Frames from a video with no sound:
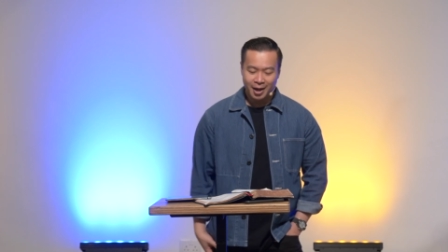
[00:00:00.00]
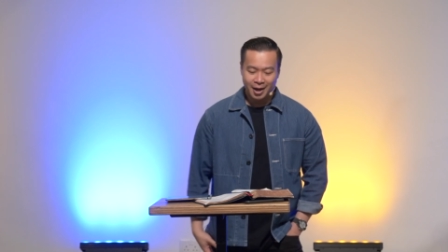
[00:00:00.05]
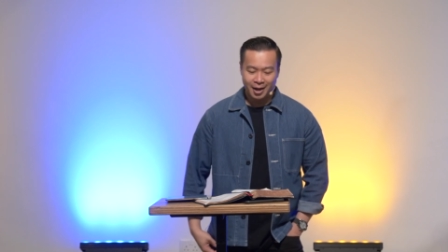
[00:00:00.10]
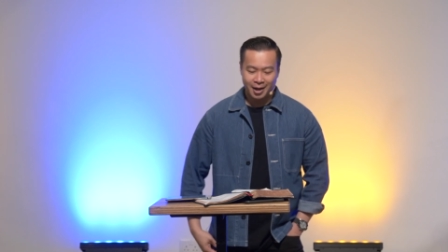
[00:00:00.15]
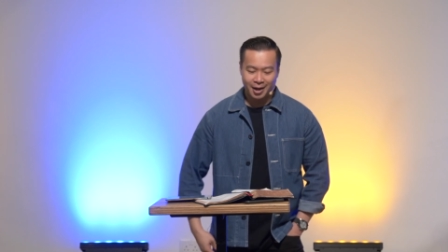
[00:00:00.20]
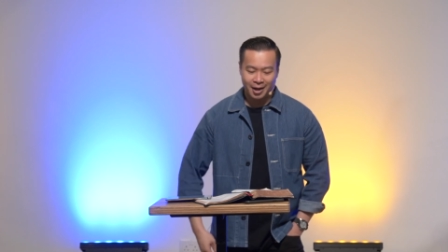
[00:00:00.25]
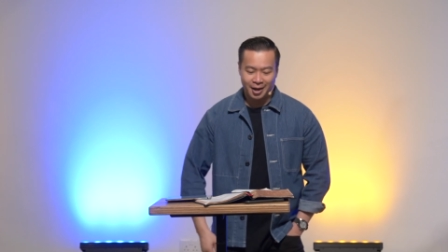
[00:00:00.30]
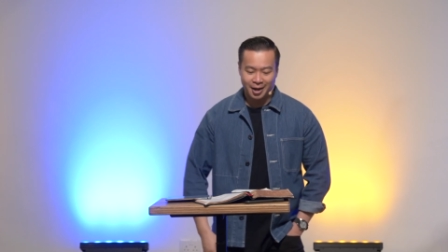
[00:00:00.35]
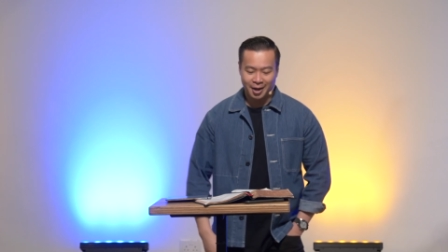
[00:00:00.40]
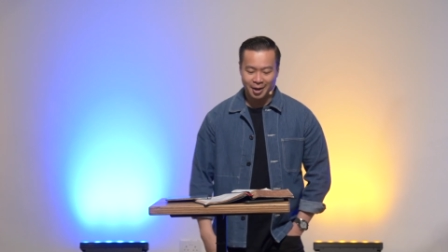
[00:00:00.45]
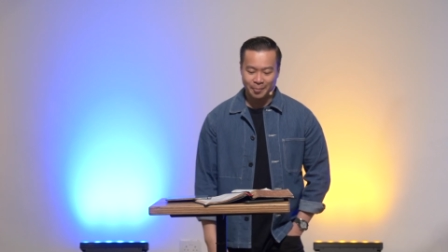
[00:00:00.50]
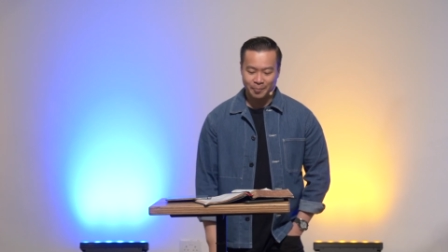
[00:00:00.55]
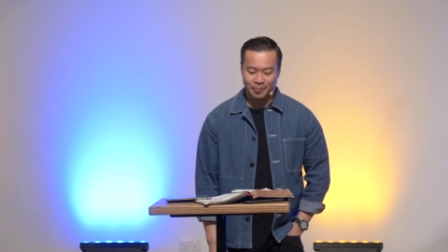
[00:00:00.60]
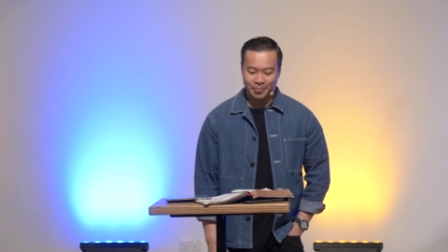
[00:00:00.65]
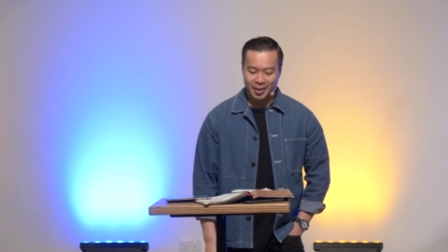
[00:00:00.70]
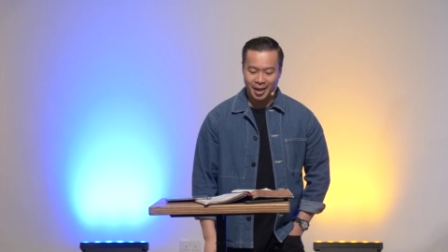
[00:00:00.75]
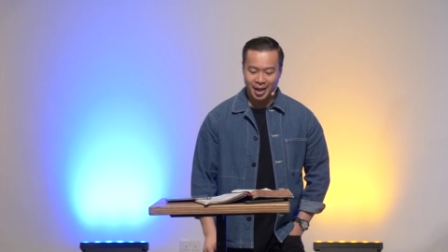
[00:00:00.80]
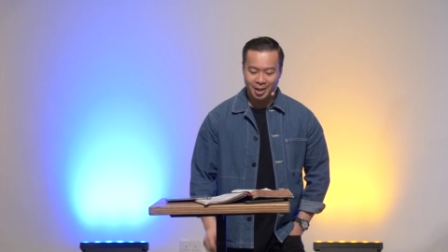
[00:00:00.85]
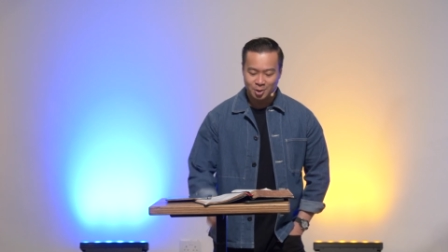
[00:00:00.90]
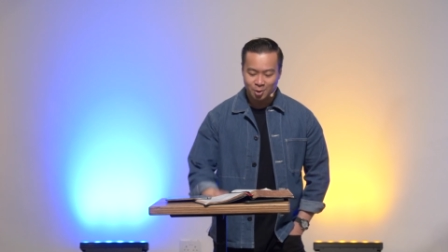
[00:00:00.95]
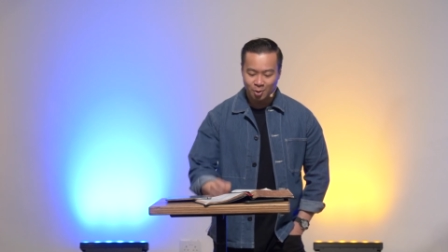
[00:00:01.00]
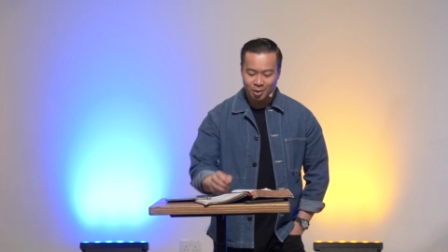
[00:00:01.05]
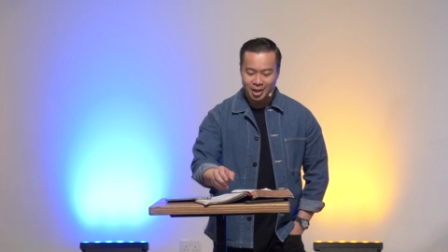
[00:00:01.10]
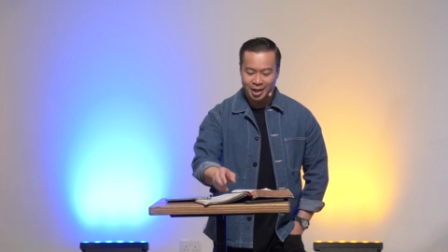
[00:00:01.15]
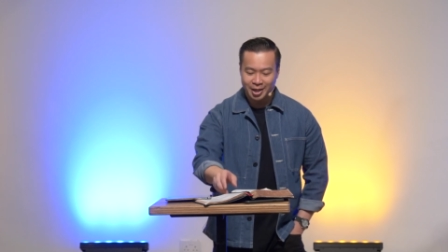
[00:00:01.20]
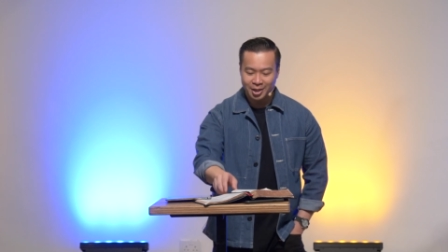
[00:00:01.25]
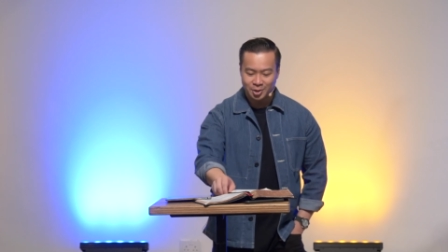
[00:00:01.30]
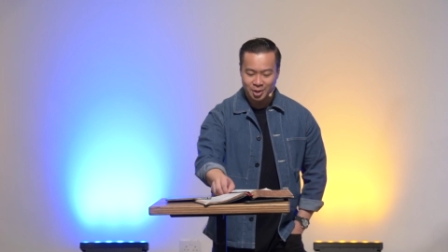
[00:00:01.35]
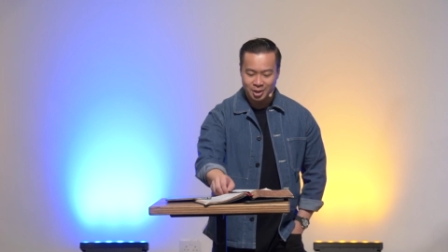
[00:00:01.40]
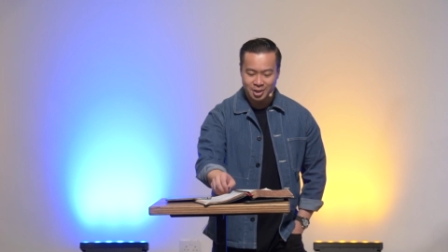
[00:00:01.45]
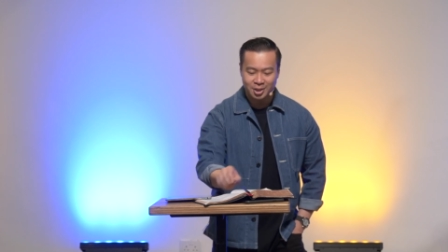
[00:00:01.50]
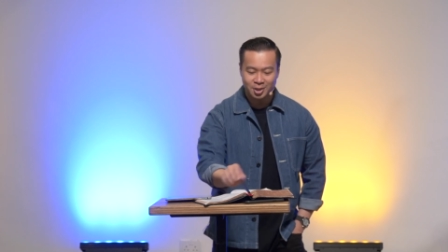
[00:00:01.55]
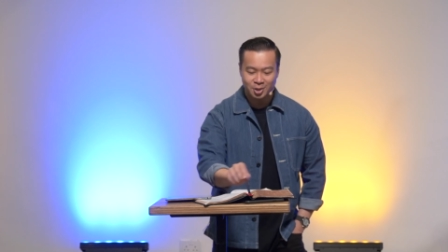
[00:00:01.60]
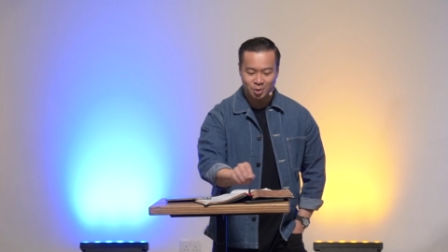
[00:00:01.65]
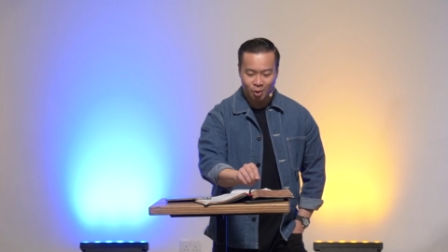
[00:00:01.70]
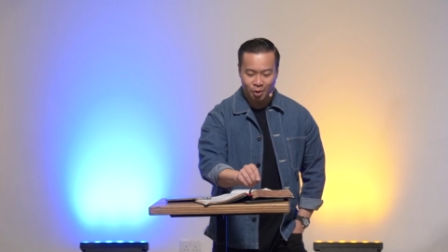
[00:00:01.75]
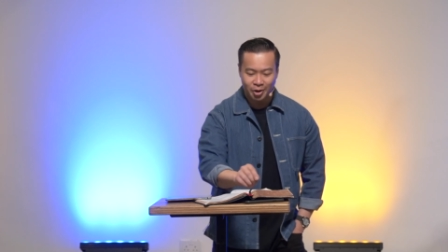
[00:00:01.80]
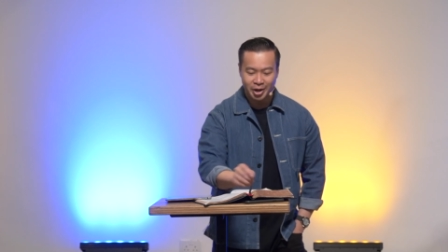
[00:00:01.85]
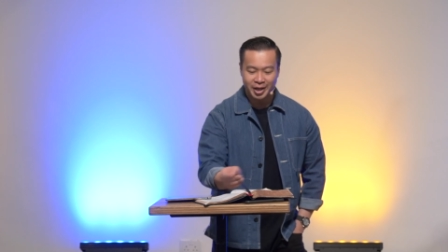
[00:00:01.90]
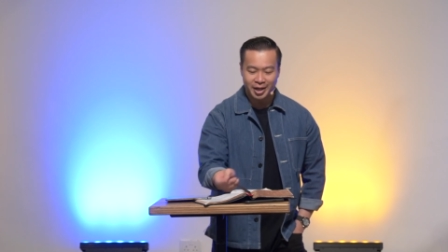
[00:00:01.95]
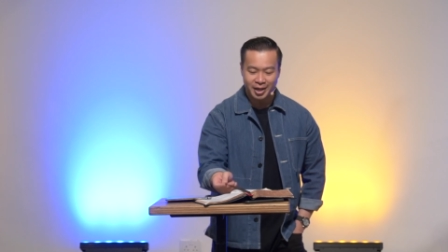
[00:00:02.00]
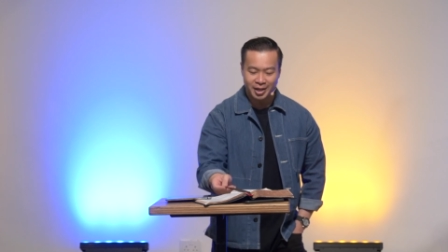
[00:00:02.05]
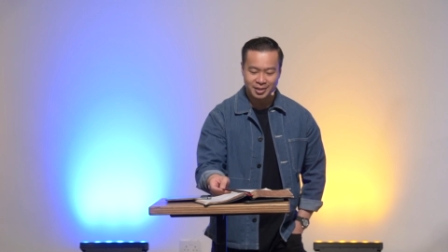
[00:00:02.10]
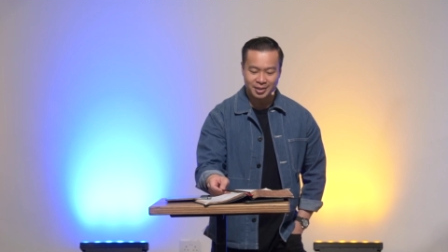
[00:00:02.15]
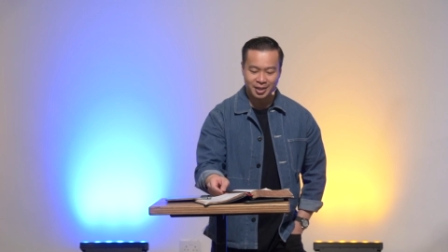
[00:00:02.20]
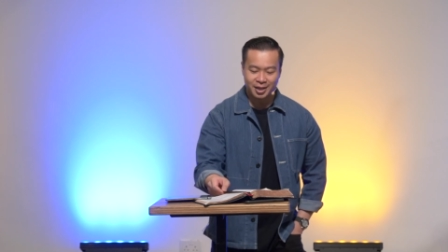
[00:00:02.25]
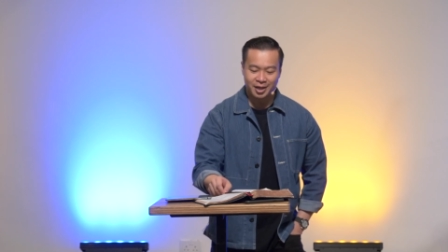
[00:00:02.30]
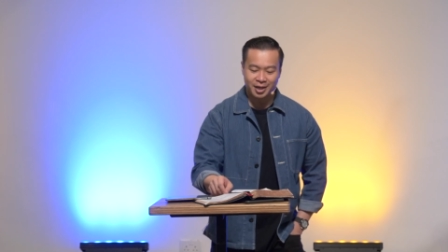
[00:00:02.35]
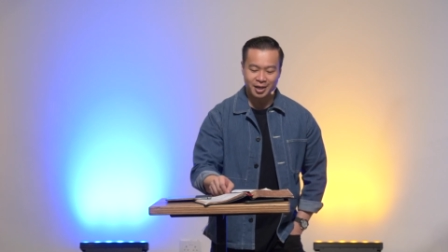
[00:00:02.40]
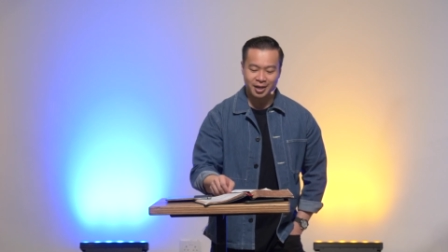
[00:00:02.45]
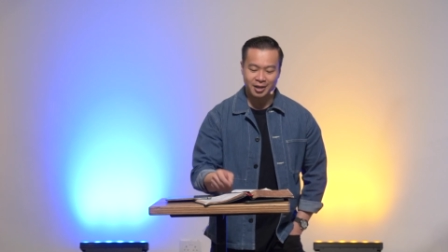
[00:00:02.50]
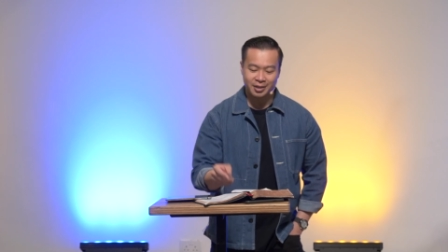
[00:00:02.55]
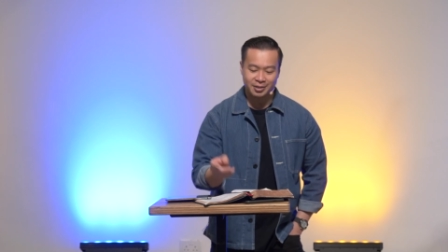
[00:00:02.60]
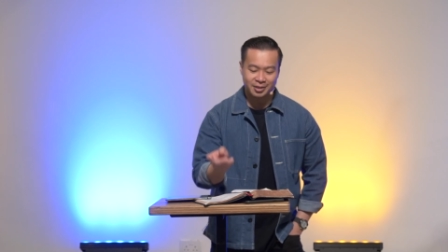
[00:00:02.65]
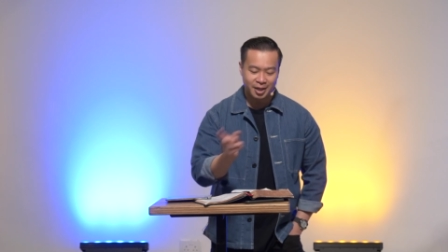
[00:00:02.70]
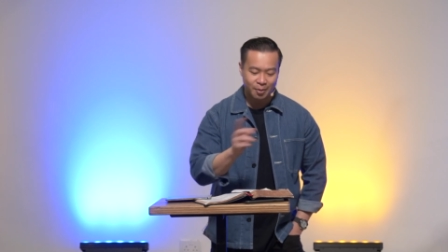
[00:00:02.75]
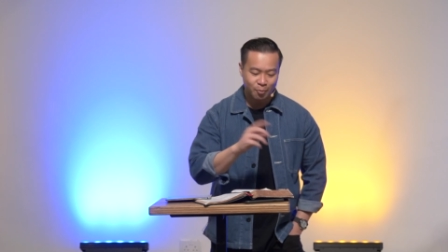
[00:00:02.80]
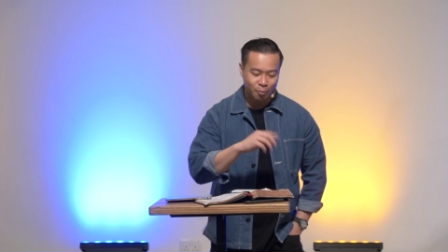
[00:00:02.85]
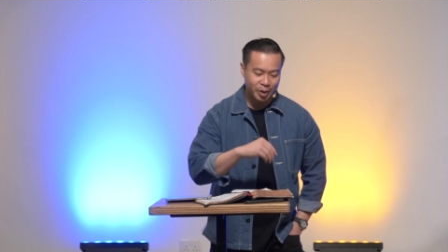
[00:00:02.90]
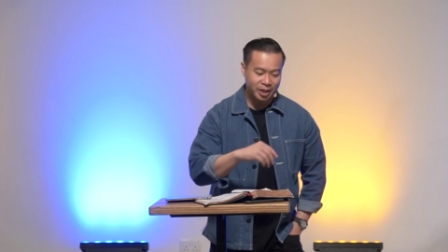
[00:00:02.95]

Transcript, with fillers: Um, and so the interesting story is uh, some